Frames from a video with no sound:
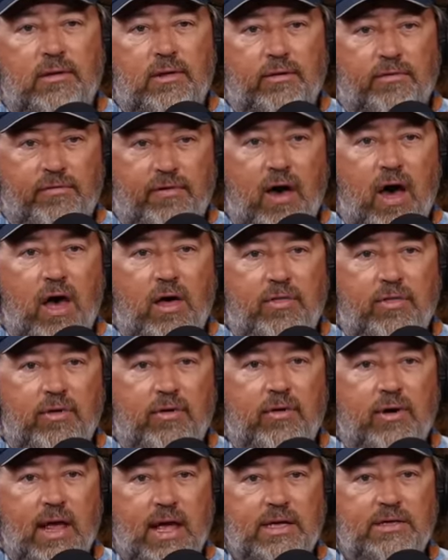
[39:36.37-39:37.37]
the
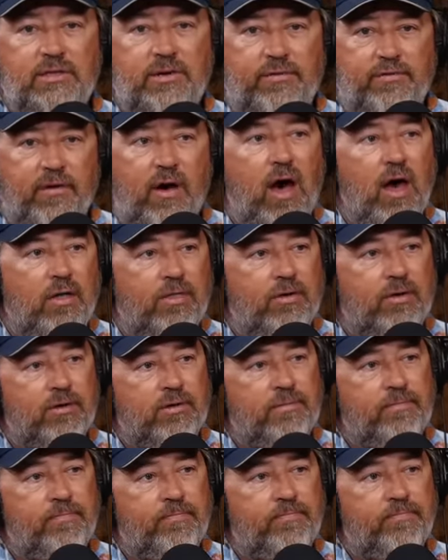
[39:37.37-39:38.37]
Father as a
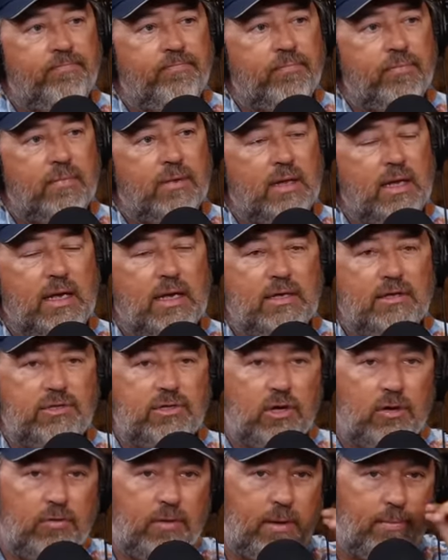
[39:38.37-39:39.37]
father. And
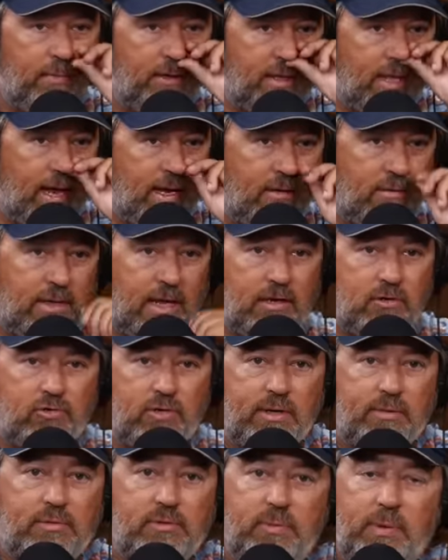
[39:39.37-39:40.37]
so that, but that that
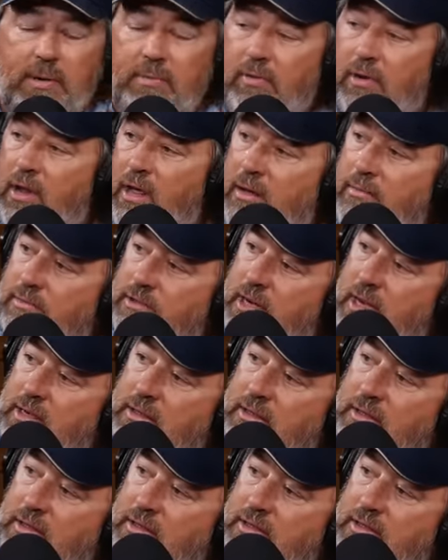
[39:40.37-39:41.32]
trips people up, Jase,